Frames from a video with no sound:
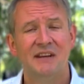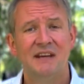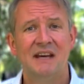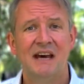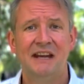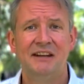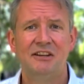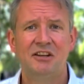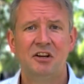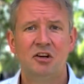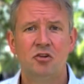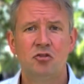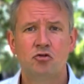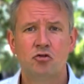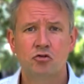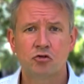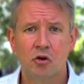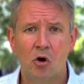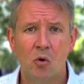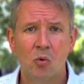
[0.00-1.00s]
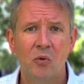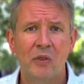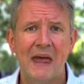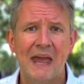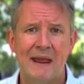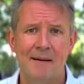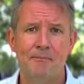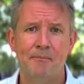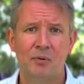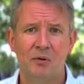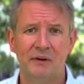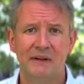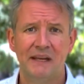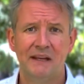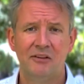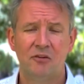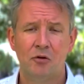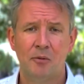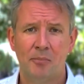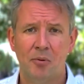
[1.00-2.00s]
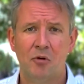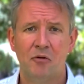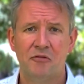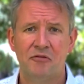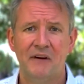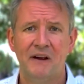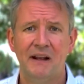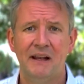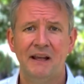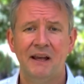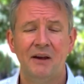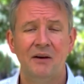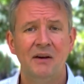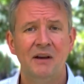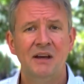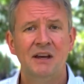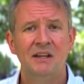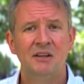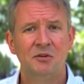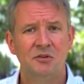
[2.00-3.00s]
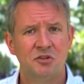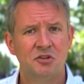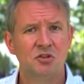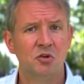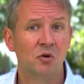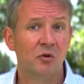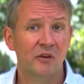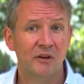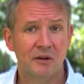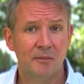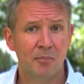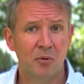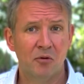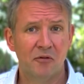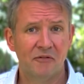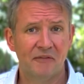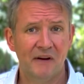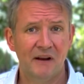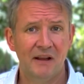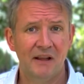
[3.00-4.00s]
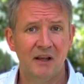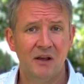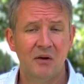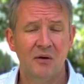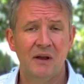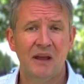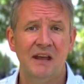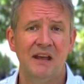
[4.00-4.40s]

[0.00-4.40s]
and to control their input into a portfolio to ensure that the portfolio